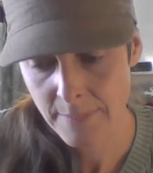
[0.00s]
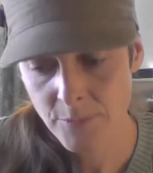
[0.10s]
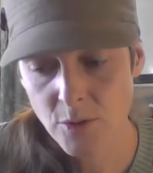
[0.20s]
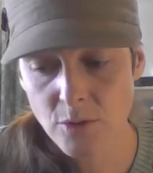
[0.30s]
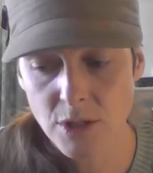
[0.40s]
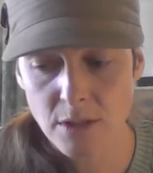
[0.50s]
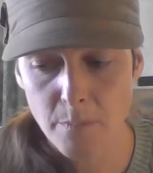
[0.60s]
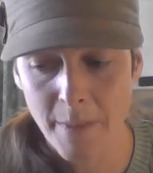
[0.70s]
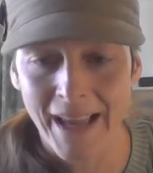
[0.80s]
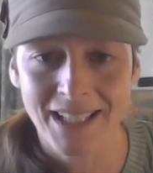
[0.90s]
You just
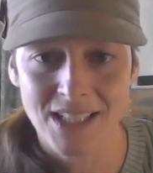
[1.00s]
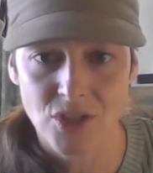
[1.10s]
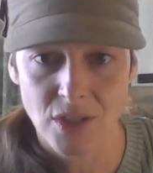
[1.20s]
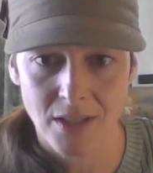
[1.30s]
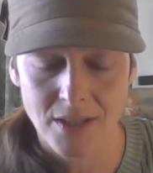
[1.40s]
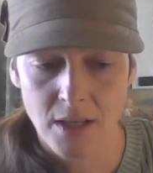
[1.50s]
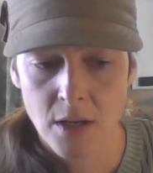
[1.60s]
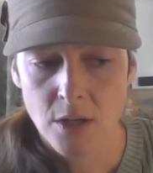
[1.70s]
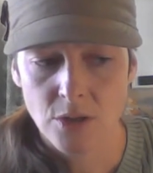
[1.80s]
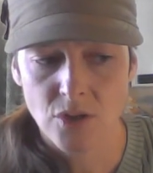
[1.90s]
managed it
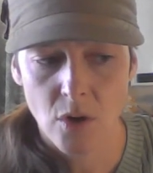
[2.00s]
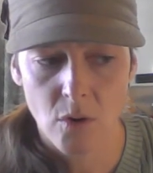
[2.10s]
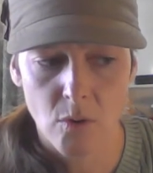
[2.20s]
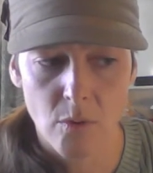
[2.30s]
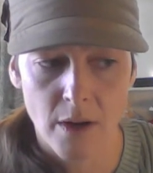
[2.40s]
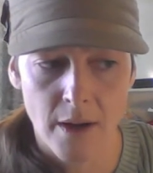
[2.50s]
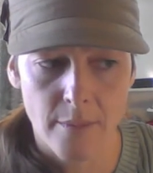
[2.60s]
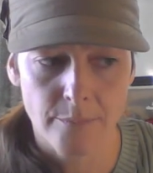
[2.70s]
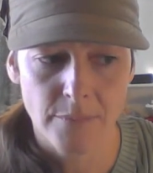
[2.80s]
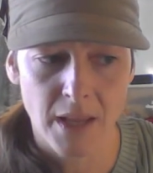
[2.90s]
so,
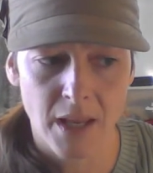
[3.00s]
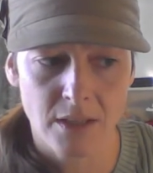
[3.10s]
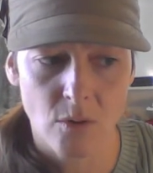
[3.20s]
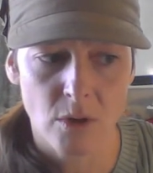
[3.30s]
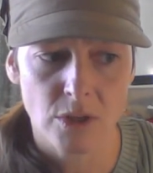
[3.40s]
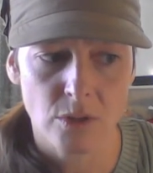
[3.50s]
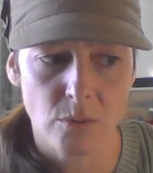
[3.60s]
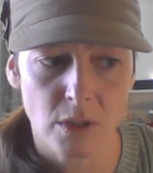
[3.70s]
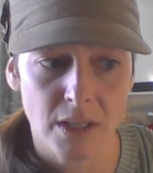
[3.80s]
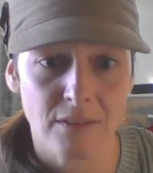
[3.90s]
um, and or you
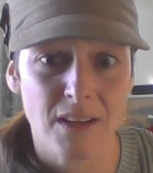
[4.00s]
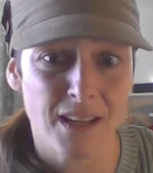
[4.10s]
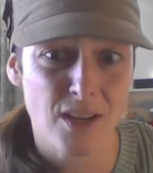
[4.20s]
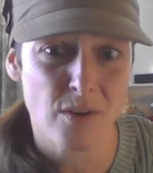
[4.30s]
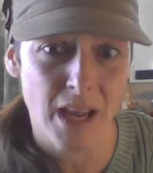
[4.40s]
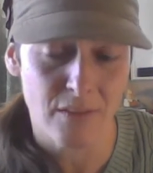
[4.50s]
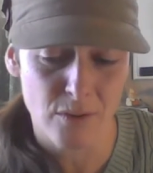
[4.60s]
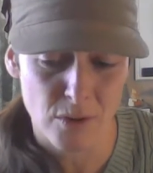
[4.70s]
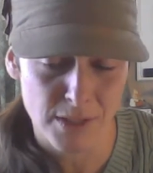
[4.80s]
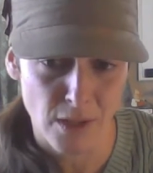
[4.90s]
were giving, you gave
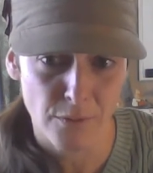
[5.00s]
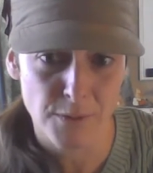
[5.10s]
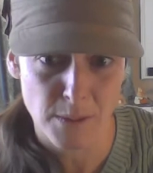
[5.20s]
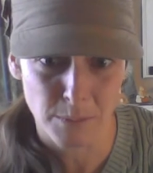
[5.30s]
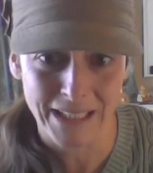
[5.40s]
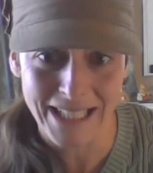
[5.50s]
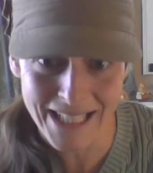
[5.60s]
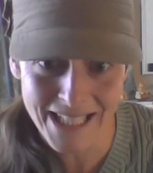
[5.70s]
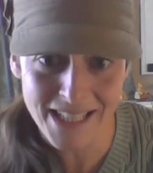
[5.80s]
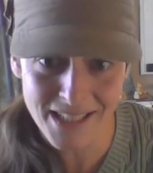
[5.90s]
yourself some
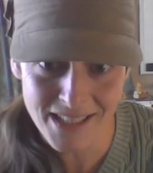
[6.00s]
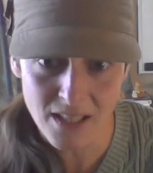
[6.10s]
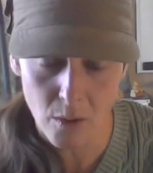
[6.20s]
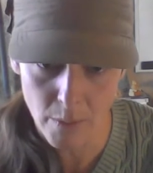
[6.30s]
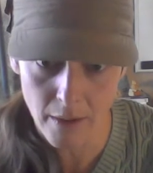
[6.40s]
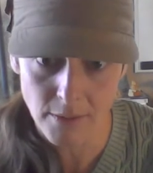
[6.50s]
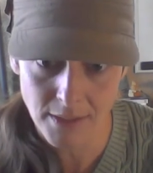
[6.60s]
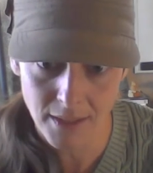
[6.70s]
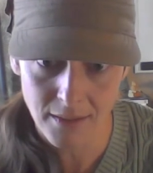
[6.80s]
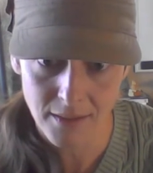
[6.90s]
lenience around
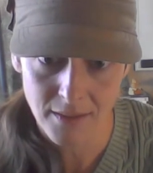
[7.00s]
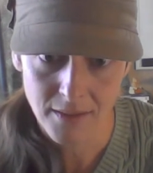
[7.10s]
it.